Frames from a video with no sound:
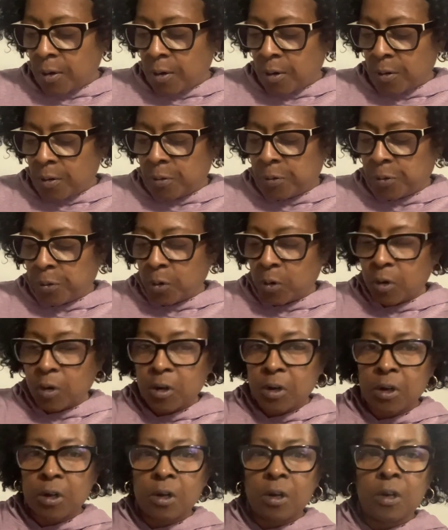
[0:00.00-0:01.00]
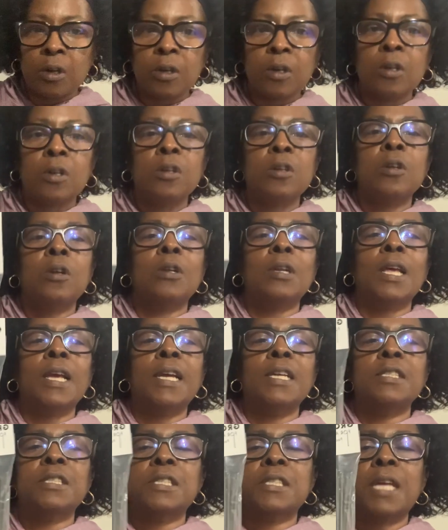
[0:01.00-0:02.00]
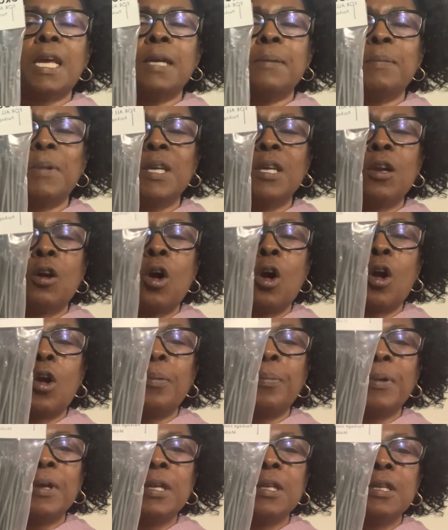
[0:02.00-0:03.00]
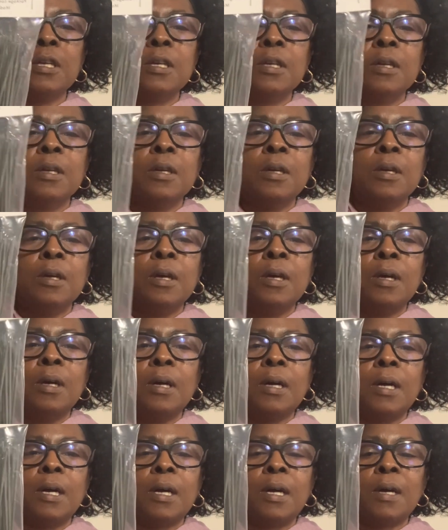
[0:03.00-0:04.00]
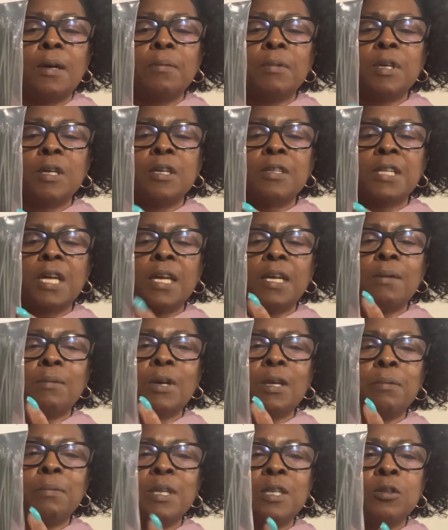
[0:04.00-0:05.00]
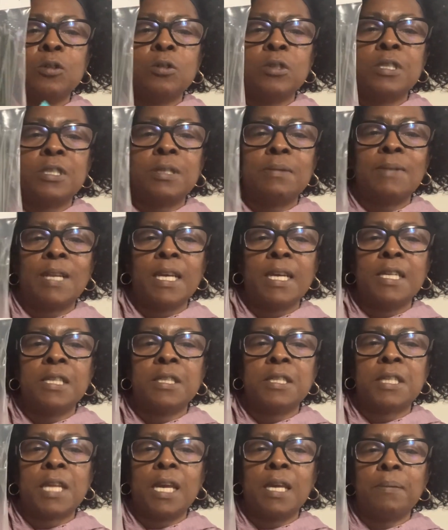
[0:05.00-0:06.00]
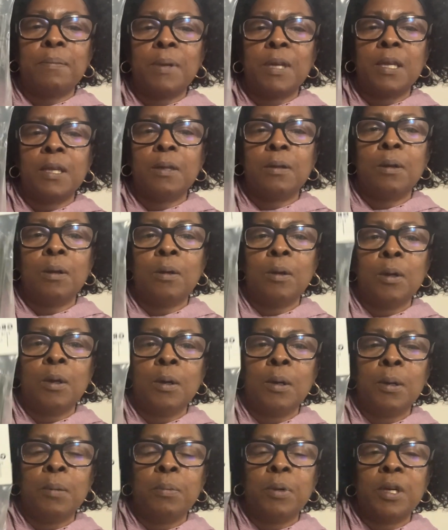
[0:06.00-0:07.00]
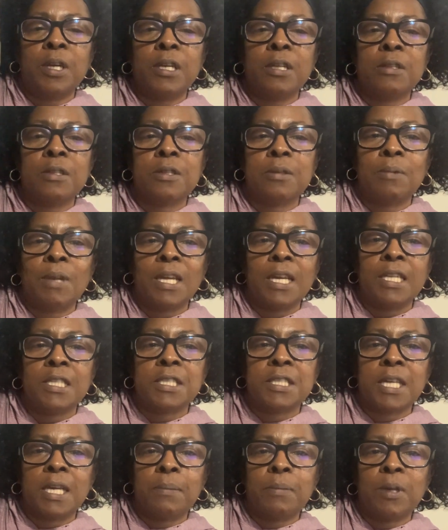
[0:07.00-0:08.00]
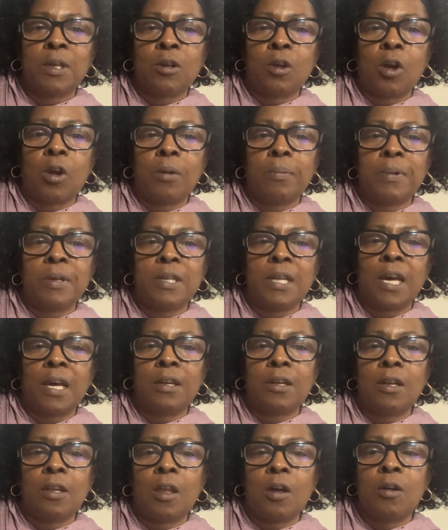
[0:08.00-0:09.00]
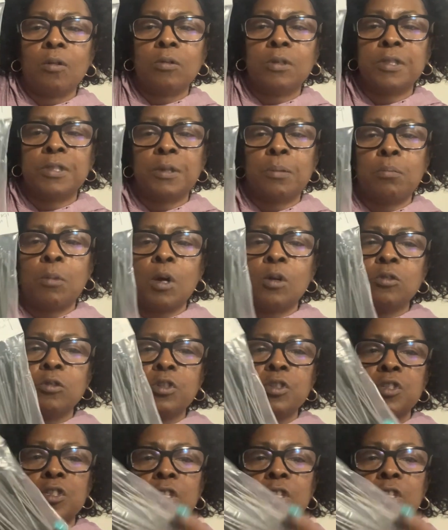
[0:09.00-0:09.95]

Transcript: for your landscaping carpet because I am going to be doing some landscaping, putting some landscaping carpet down along with some mulch.